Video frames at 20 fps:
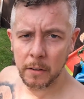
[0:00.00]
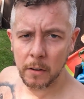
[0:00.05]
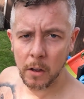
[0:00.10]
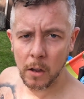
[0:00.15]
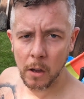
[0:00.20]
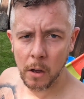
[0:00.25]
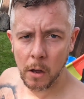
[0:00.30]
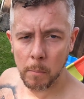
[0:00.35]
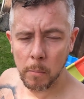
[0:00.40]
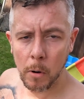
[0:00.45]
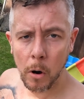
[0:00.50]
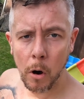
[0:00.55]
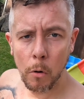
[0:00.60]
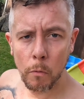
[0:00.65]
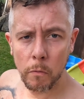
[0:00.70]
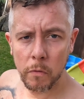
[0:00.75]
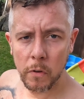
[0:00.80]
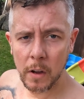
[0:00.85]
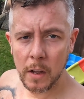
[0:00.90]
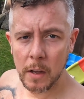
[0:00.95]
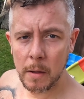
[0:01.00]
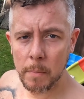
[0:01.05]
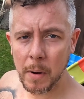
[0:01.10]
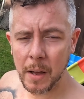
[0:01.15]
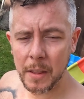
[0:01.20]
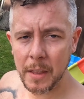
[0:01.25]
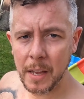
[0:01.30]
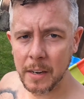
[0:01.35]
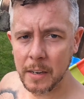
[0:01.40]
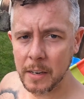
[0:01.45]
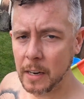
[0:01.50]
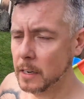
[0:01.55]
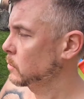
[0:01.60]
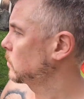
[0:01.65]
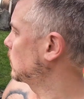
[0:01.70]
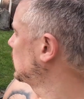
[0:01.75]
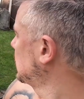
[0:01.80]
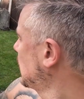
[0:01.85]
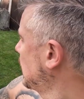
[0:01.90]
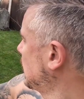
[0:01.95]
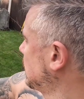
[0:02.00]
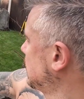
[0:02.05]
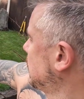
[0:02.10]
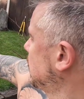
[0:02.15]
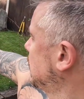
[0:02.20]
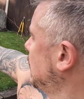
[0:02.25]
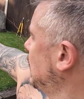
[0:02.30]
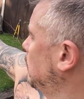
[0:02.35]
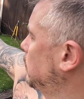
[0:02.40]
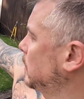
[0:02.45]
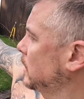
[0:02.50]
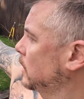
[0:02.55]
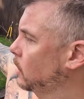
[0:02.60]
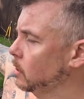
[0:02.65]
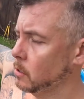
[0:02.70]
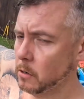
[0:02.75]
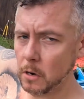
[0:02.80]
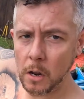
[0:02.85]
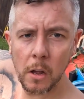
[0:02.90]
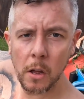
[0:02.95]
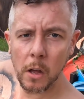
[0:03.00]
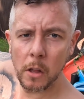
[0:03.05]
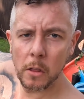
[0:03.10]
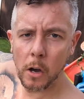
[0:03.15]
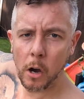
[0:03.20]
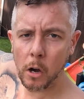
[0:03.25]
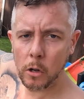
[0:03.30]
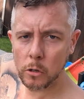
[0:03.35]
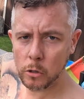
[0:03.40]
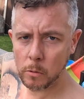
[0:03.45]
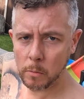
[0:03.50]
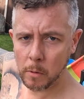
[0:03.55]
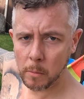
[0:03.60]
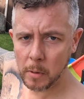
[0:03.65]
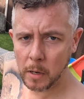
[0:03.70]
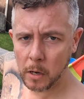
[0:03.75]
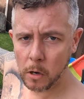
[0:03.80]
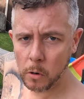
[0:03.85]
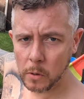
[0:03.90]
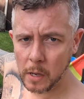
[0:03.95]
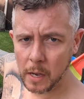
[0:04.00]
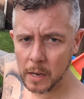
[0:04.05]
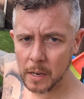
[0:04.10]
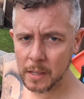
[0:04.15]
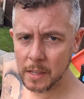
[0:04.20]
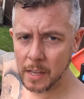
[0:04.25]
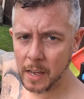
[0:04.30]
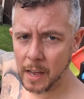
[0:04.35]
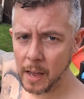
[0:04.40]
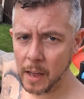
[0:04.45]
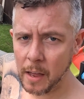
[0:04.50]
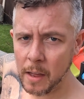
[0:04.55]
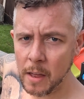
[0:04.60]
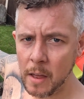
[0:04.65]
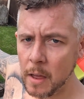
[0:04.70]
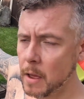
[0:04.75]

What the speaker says: but hopefully by the end of next weekend that'll be gone and the hot tub will be located there.